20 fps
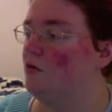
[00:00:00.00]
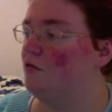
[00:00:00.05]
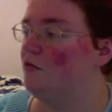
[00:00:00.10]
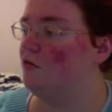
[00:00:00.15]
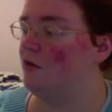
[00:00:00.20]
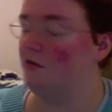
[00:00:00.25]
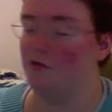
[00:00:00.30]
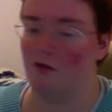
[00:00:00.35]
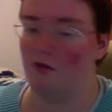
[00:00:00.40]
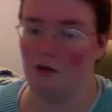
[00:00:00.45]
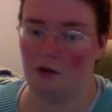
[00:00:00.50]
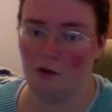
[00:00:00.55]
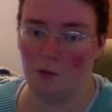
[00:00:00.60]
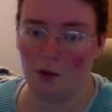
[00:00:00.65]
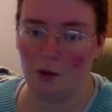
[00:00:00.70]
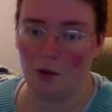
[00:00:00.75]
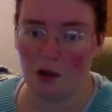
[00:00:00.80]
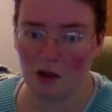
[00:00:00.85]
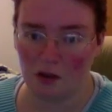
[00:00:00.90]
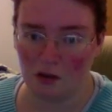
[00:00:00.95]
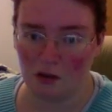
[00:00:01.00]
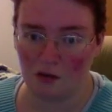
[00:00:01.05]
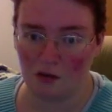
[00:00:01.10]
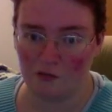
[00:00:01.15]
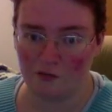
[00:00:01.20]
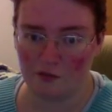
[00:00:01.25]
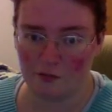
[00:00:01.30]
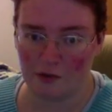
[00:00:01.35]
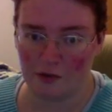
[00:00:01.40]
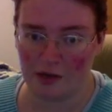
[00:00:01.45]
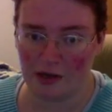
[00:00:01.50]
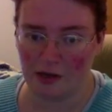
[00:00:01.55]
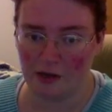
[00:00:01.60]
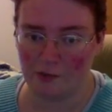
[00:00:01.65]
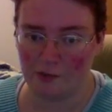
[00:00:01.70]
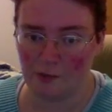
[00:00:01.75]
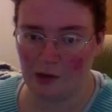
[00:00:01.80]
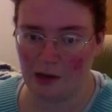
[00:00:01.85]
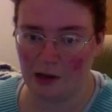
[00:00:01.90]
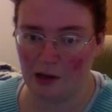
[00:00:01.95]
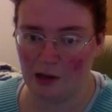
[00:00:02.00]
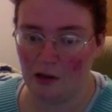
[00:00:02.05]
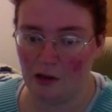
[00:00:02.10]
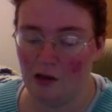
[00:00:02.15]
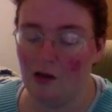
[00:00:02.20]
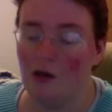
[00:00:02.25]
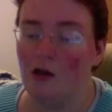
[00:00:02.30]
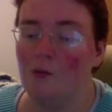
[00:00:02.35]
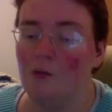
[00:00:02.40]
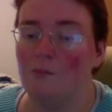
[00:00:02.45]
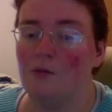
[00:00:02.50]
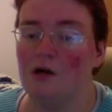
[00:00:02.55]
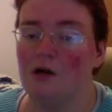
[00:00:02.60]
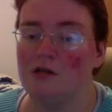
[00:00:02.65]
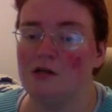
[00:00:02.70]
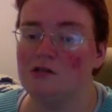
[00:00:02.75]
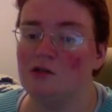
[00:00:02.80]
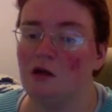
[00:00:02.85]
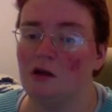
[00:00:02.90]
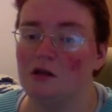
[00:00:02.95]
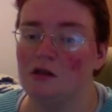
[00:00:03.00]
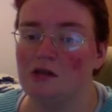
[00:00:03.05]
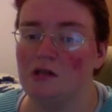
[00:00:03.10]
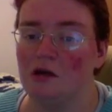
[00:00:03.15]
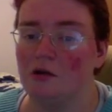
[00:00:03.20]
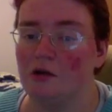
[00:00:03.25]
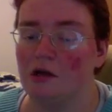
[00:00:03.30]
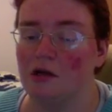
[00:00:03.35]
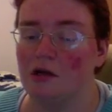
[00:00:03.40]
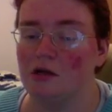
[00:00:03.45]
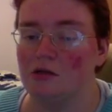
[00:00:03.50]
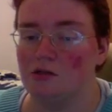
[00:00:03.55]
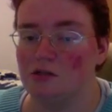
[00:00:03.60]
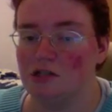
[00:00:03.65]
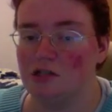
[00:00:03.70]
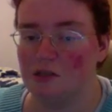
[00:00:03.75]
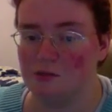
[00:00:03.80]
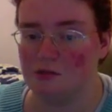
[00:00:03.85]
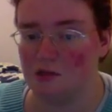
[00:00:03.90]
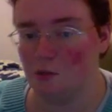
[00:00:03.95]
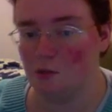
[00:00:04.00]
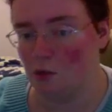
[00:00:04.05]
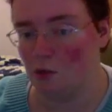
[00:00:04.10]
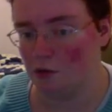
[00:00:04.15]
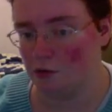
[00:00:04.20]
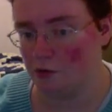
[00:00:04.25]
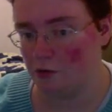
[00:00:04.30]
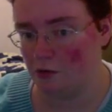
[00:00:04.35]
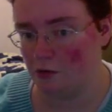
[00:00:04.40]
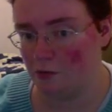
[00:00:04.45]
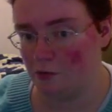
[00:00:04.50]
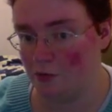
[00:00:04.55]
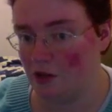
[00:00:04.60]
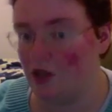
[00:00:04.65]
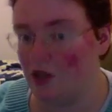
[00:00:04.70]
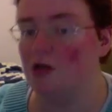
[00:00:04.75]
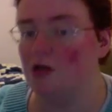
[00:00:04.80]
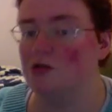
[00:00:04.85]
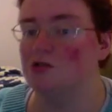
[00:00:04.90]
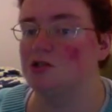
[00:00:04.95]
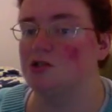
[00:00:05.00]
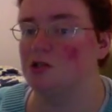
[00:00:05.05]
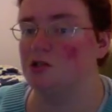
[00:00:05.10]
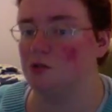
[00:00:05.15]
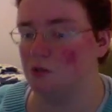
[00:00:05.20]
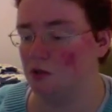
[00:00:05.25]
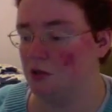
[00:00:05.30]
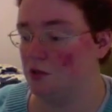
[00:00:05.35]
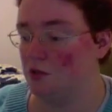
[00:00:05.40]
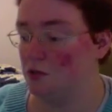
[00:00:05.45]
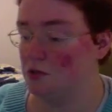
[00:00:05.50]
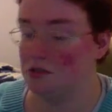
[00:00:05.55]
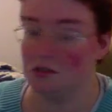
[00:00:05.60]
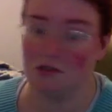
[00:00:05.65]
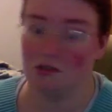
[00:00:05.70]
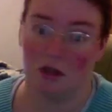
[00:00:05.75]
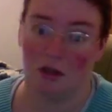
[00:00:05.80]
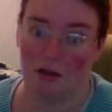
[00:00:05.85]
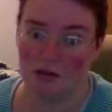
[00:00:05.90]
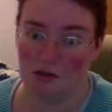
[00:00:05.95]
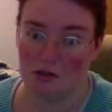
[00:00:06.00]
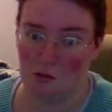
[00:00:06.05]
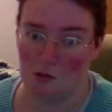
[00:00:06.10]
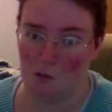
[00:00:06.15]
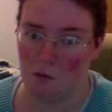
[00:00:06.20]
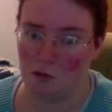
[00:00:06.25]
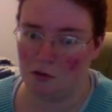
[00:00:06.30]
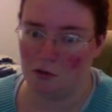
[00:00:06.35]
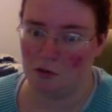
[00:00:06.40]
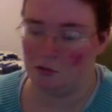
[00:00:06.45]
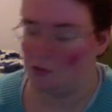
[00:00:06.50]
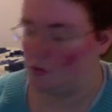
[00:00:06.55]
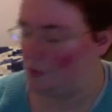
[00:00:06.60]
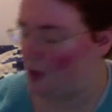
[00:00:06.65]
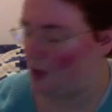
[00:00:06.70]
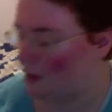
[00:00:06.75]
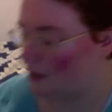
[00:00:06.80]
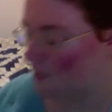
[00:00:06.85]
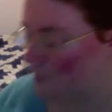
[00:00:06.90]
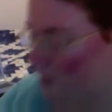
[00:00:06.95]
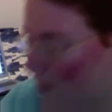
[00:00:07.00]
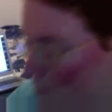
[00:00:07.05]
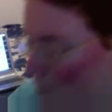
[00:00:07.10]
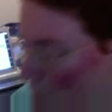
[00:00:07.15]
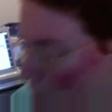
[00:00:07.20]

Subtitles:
fit very well for my solitary gypsy wanderer, because she really was a solitary wanderer back at that